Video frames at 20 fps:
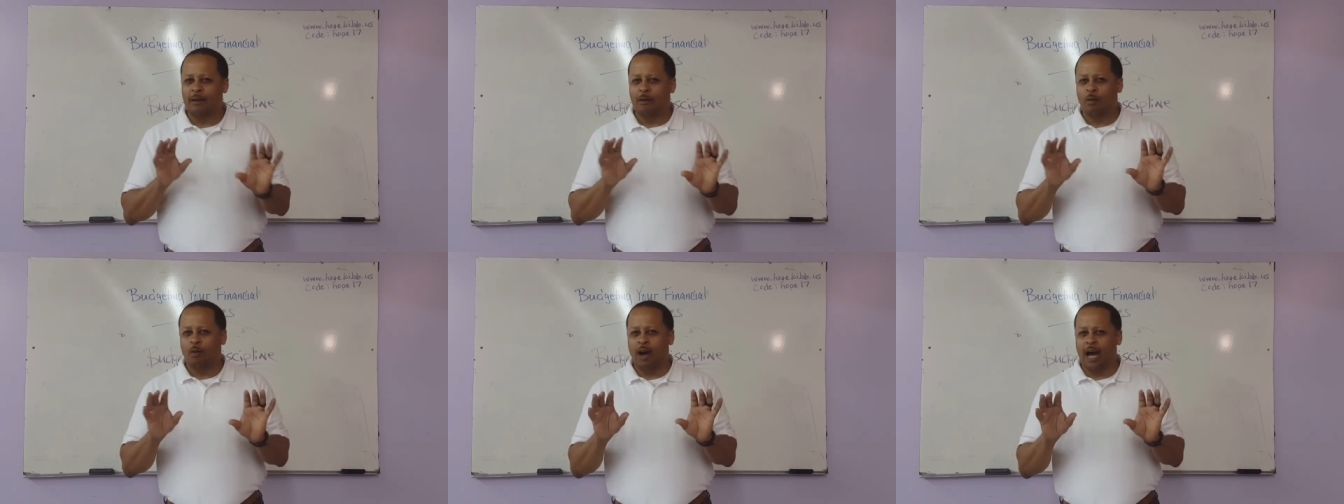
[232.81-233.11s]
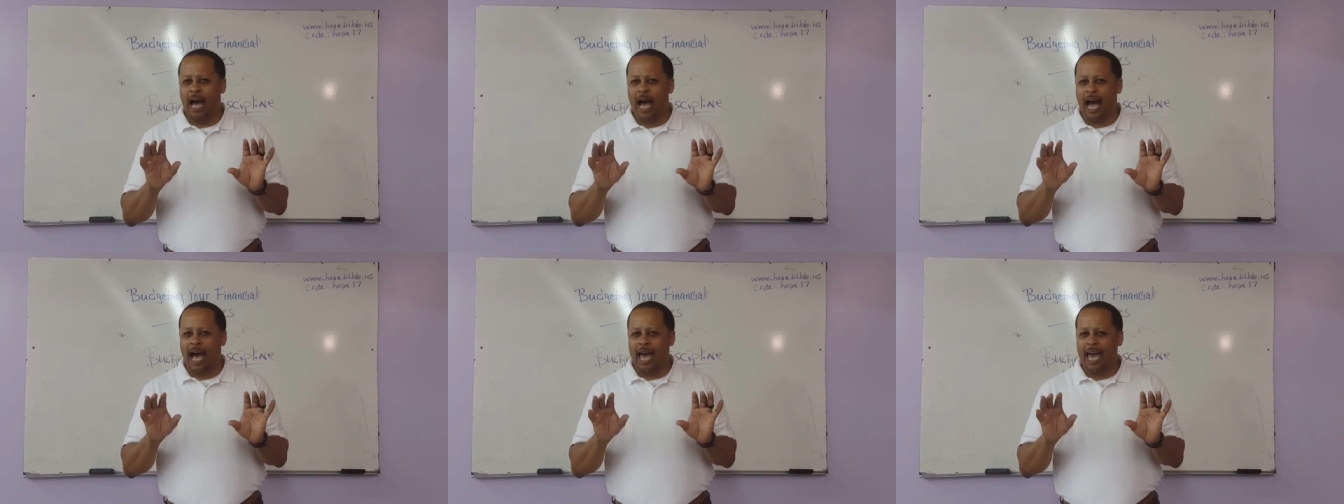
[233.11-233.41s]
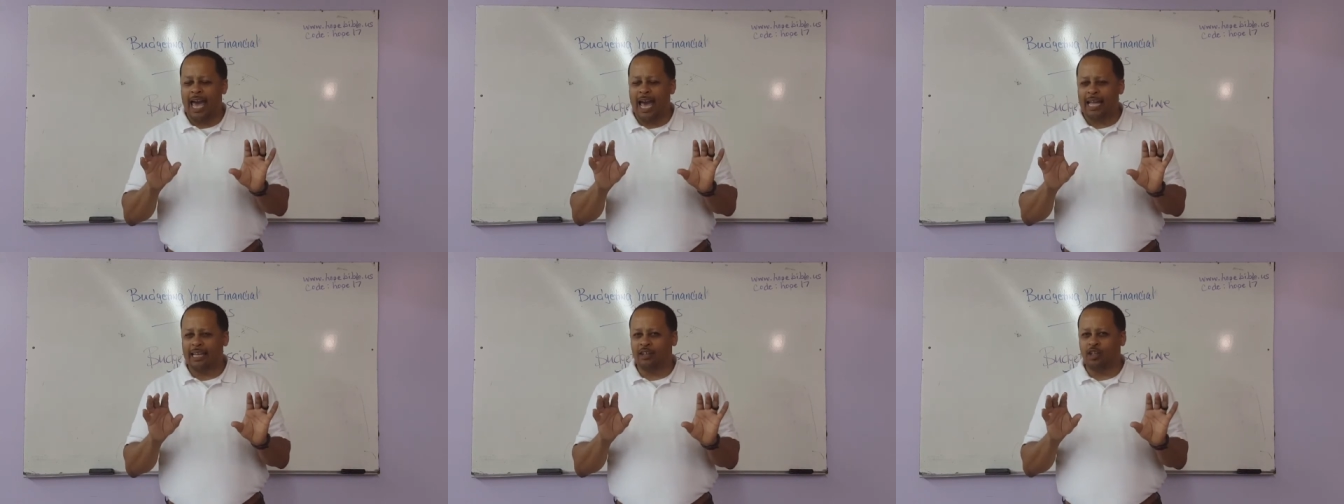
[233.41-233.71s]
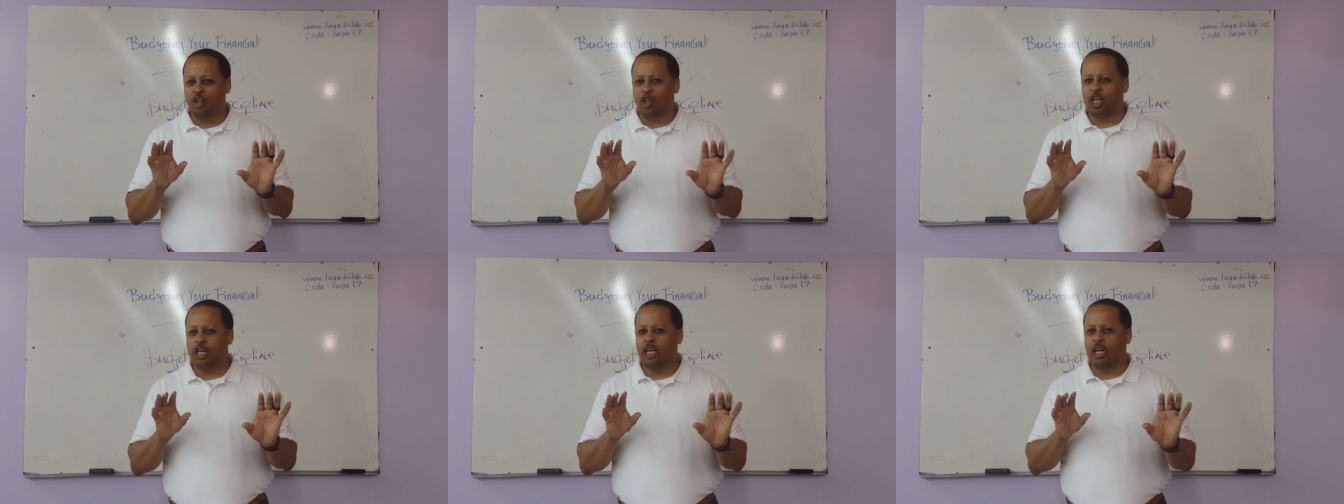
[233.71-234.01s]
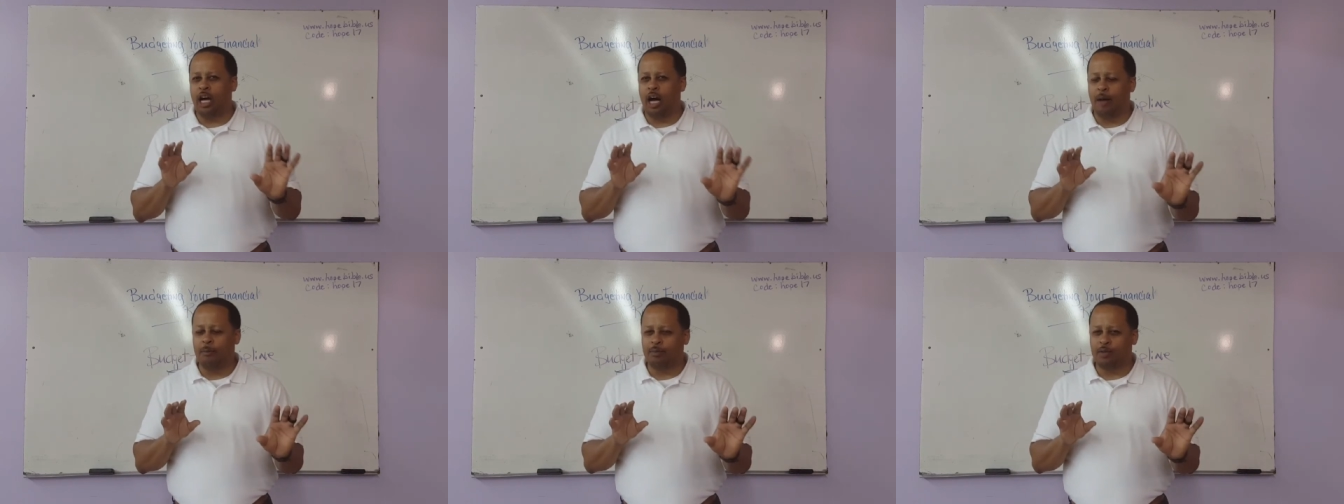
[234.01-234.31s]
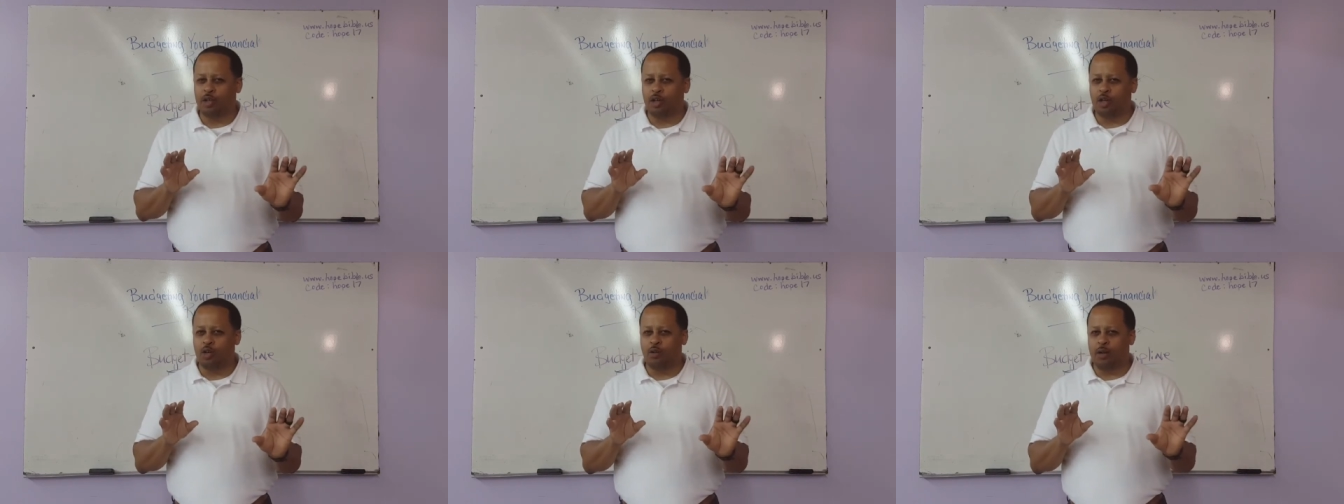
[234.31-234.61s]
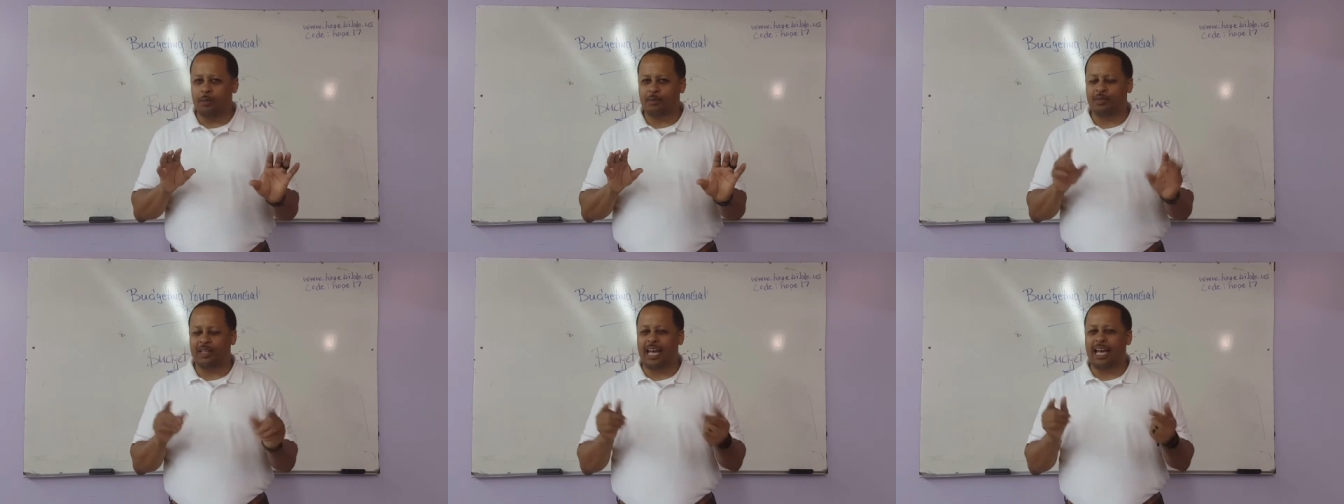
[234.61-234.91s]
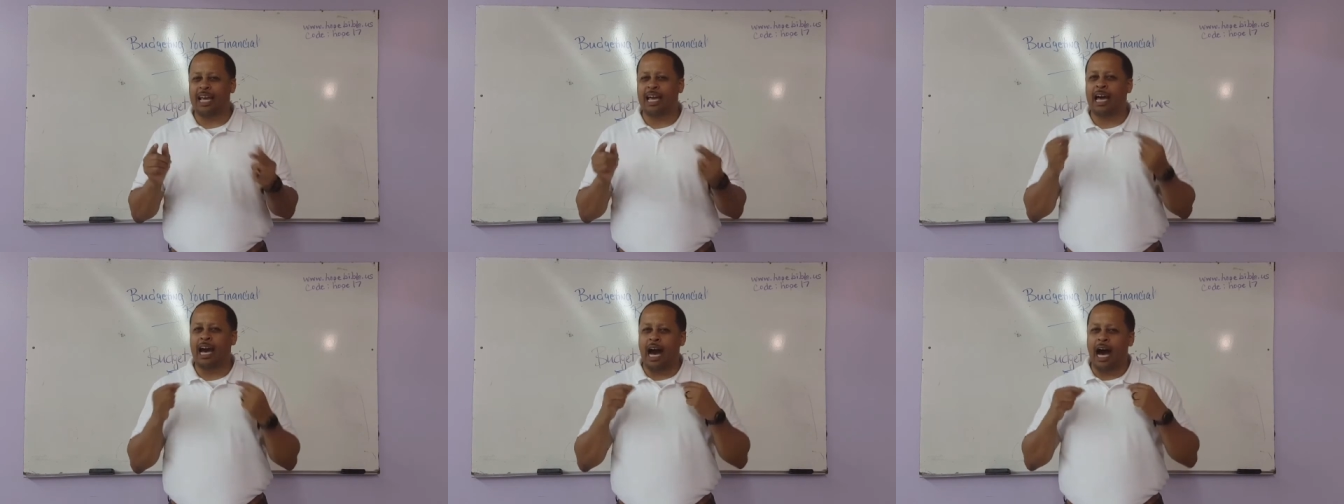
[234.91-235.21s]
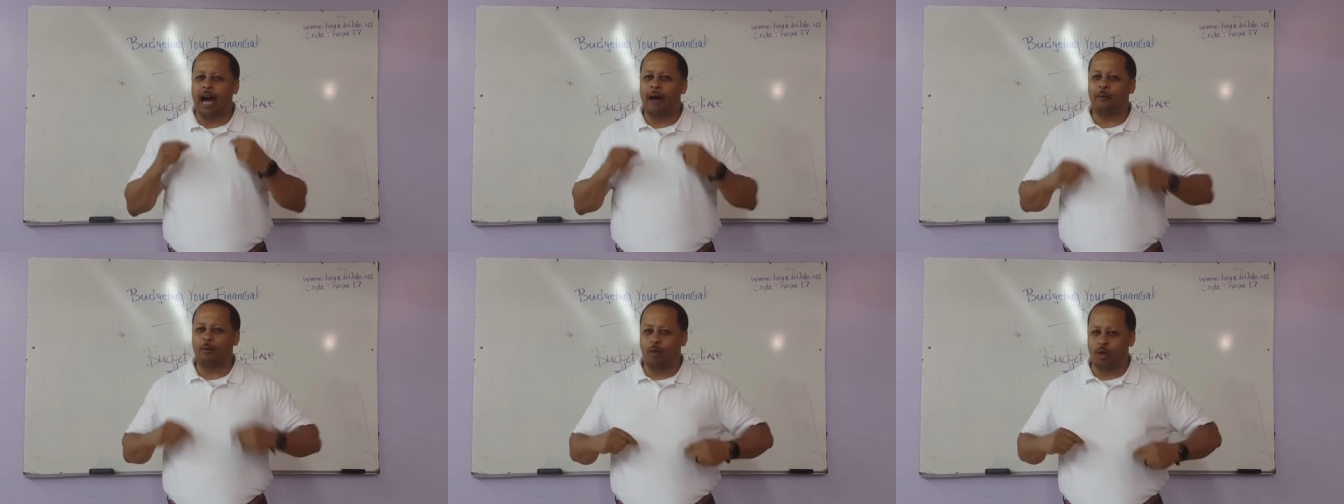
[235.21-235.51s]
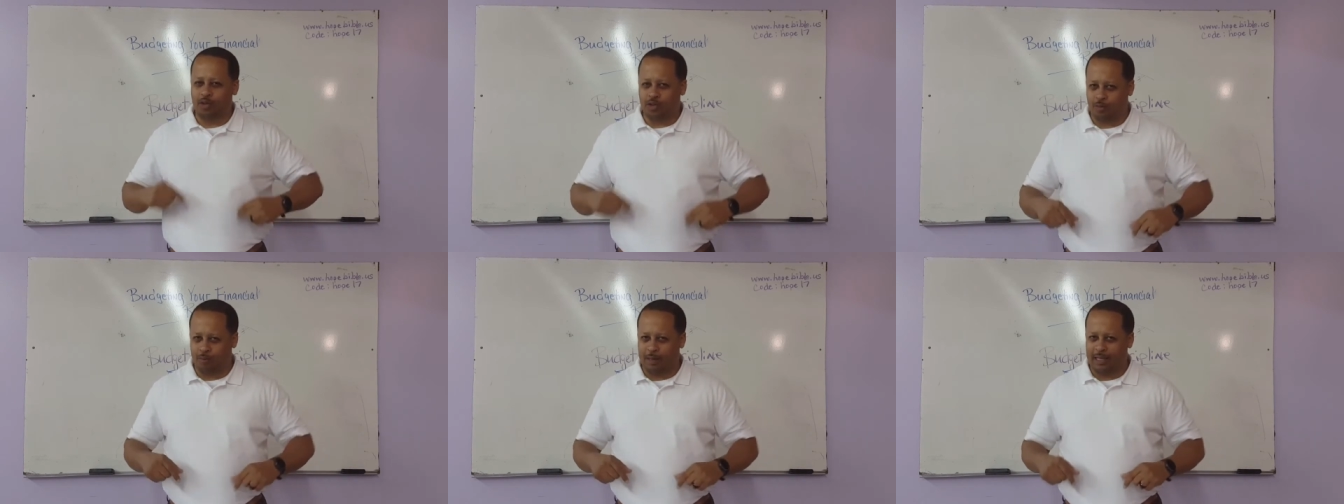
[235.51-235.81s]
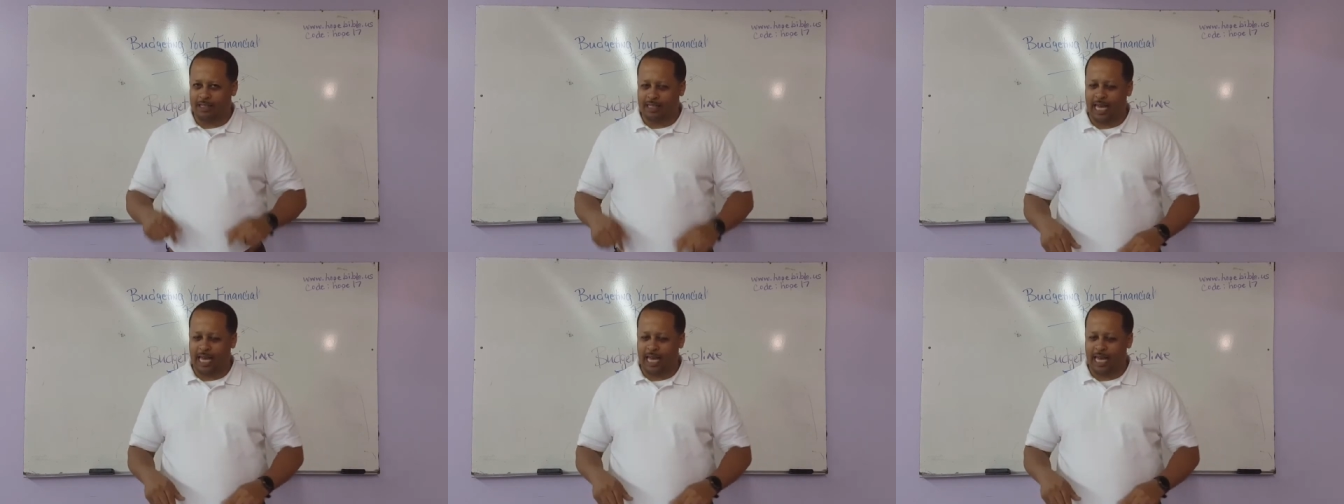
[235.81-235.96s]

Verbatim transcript: where I had to come to grip that God wants me